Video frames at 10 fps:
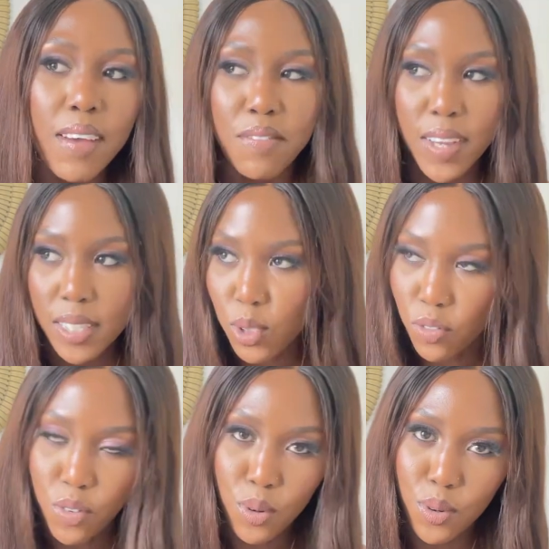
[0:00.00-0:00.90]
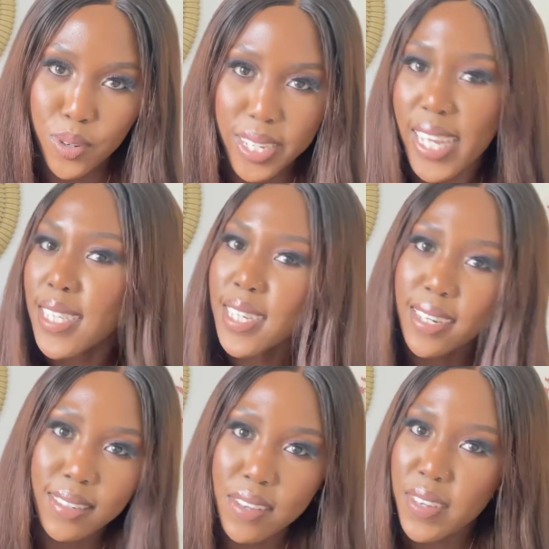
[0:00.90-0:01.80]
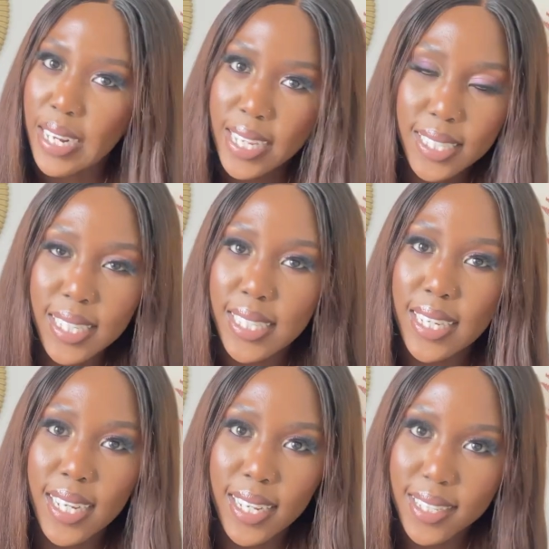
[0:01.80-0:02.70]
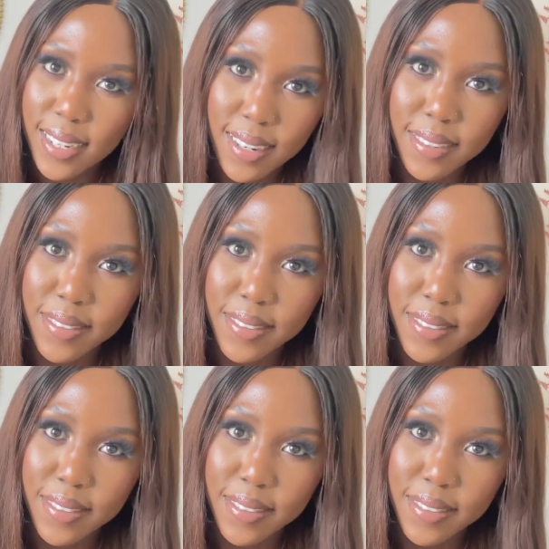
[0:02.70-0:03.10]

First of all, getting a driving license in Qatar.